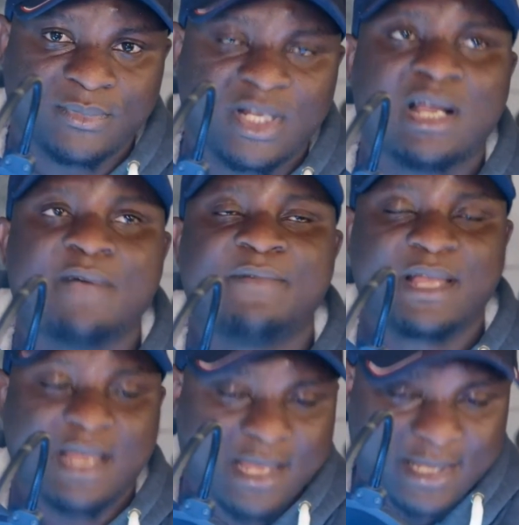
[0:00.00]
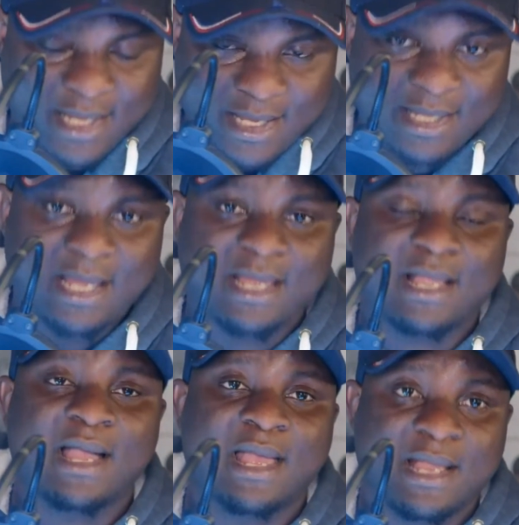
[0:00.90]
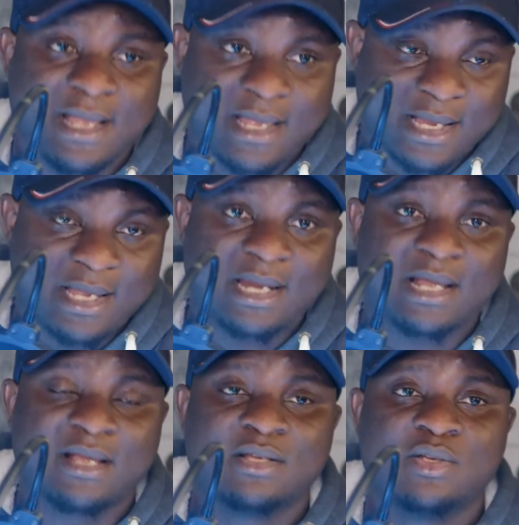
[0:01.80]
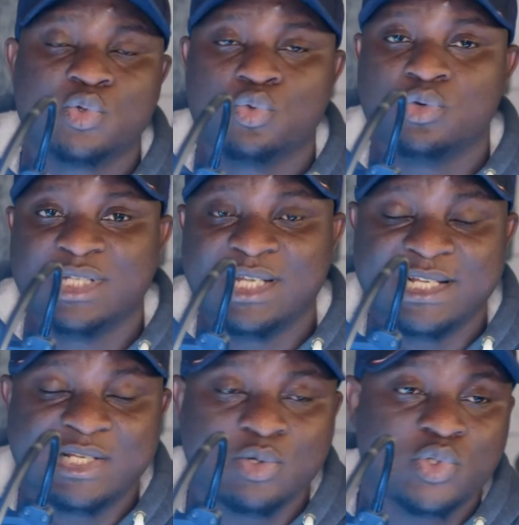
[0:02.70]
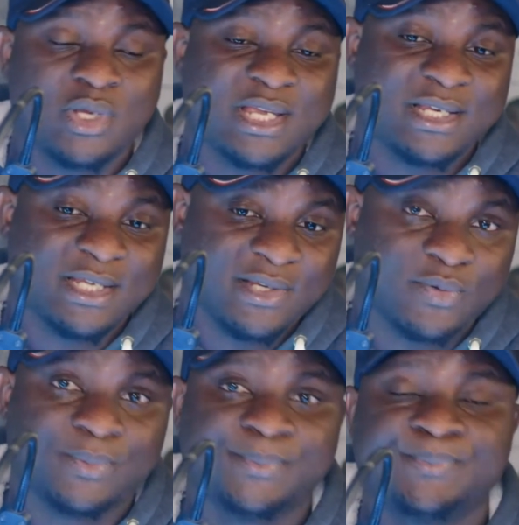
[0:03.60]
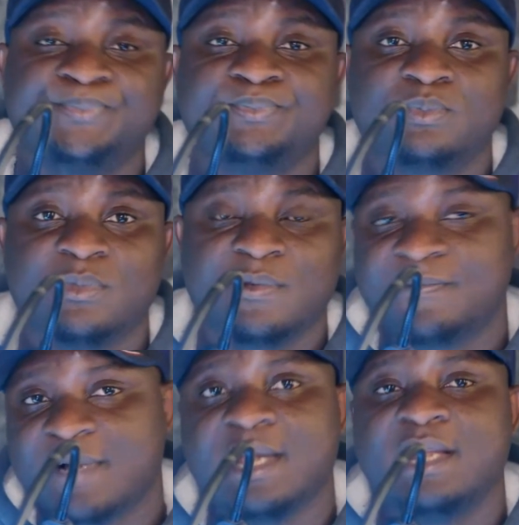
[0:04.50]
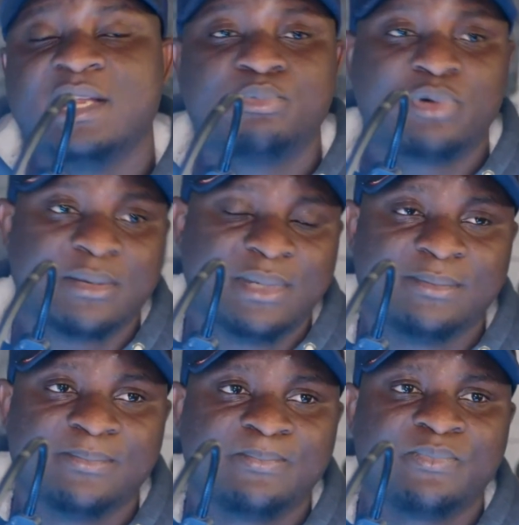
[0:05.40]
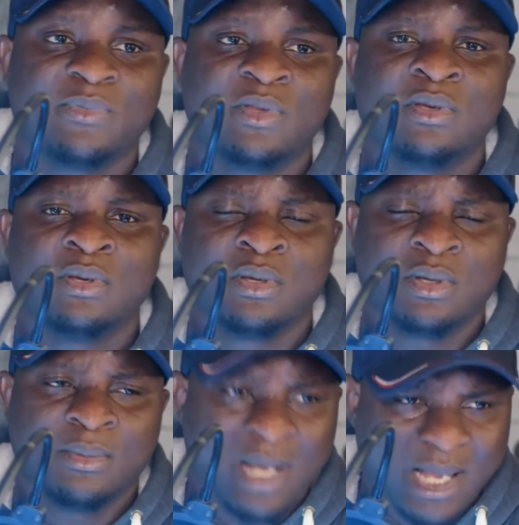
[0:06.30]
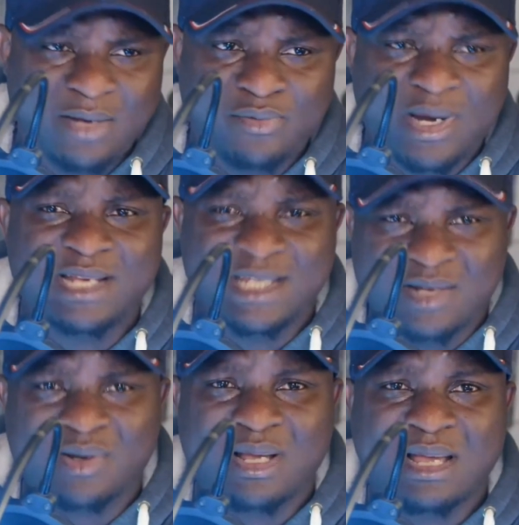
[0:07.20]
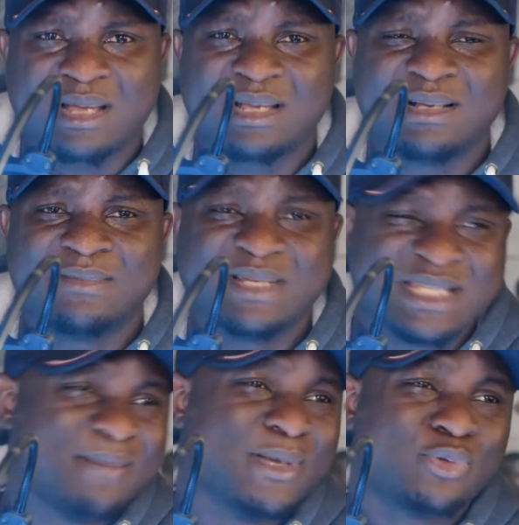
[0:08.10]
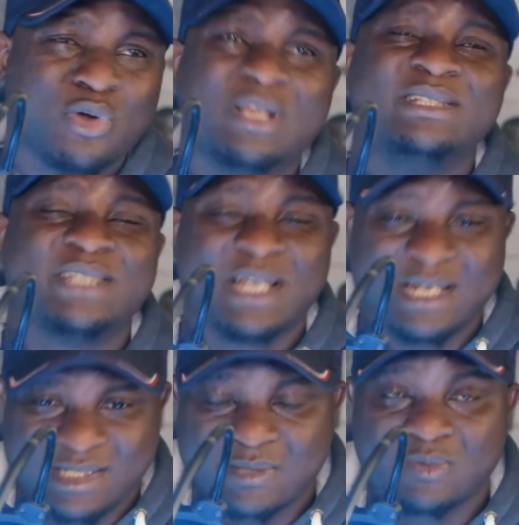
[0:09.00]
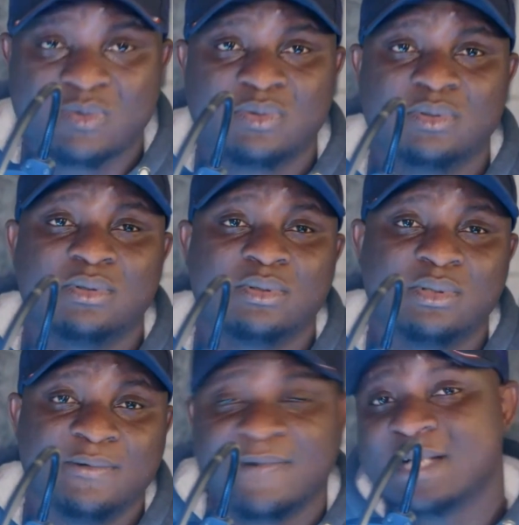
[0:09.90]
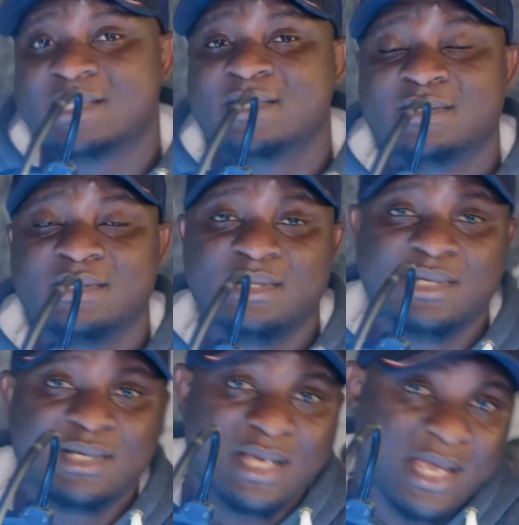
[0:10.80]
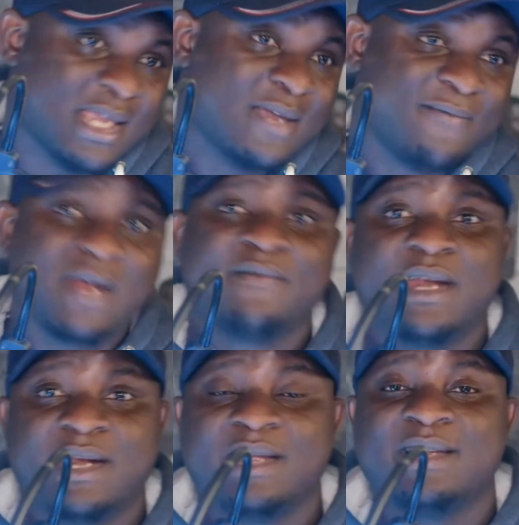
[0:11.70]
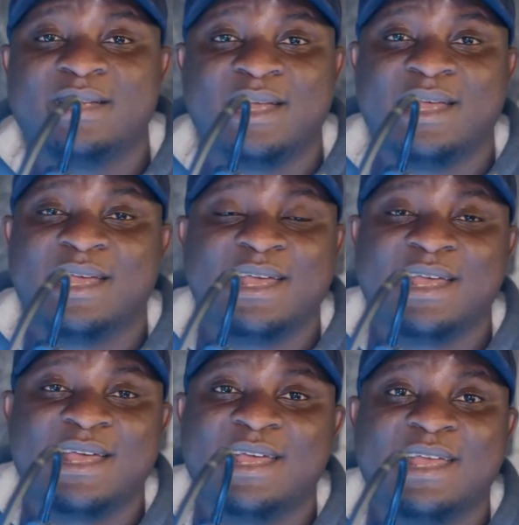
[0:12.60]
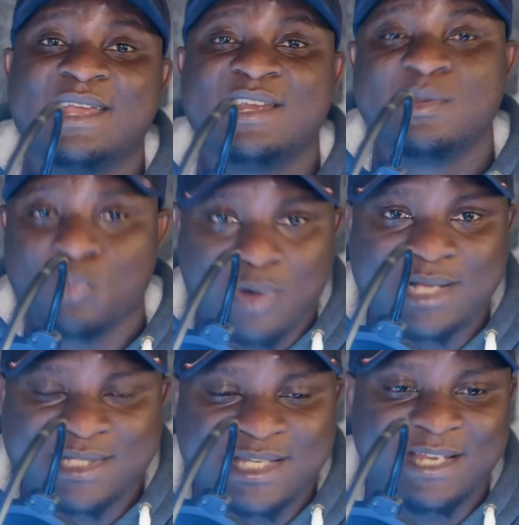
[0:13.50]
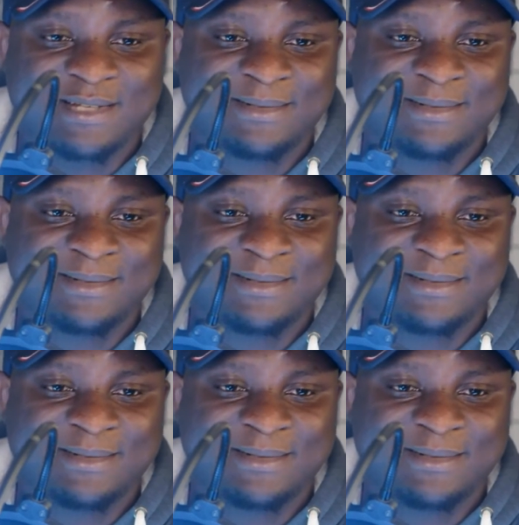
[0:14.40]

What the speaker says: I feel kind so we delete you so you're doing fine, no problem. But Android, you know, me say better to internet so. In fact, I a very, I didn't go see it.